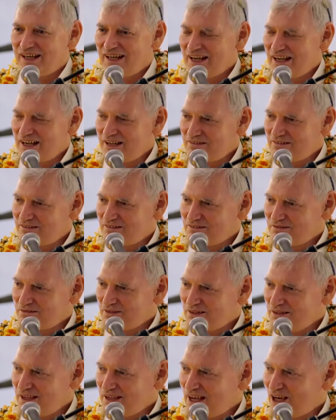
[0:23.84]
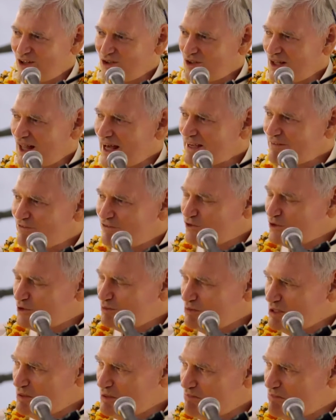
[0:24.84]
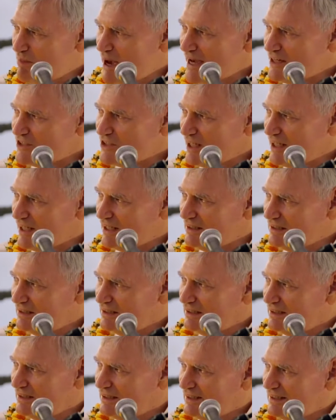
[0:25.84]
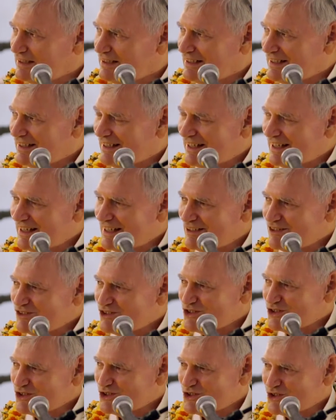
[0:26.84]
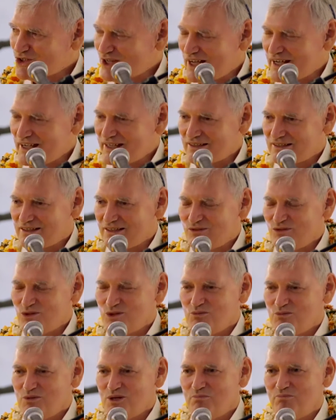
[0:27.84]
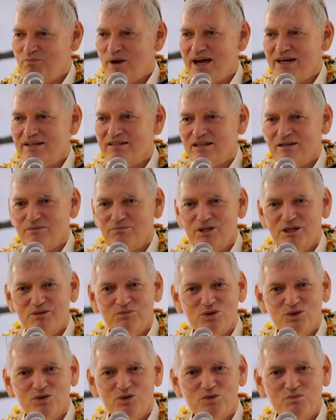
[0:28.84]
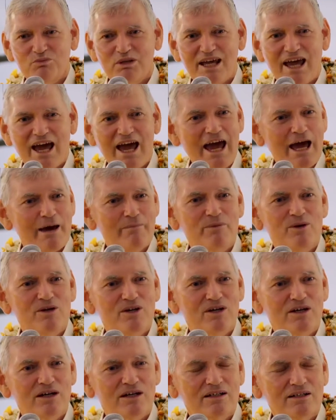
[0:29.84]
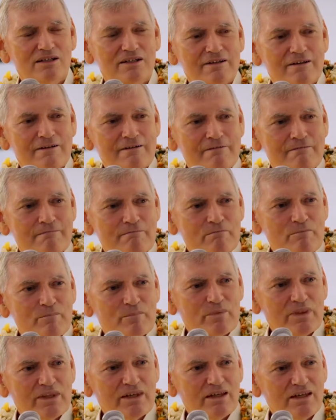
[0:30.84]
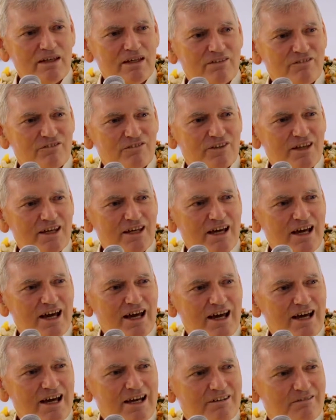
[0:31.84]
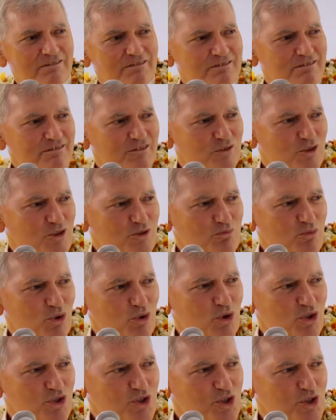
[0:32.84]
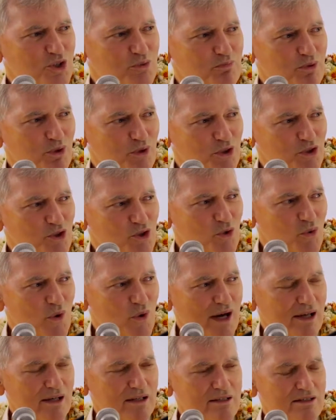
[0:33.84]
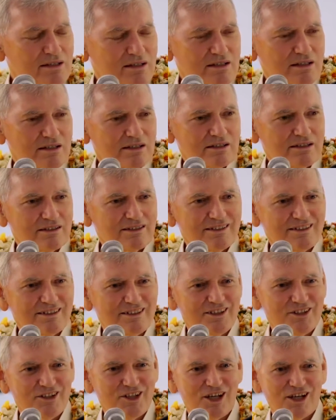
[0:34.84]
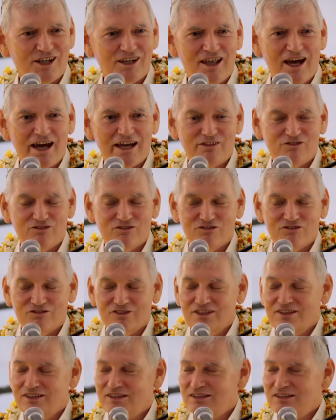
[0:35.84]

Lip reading: And our life would be better, and society would be better, people would be happier if there was more spirituality in their life.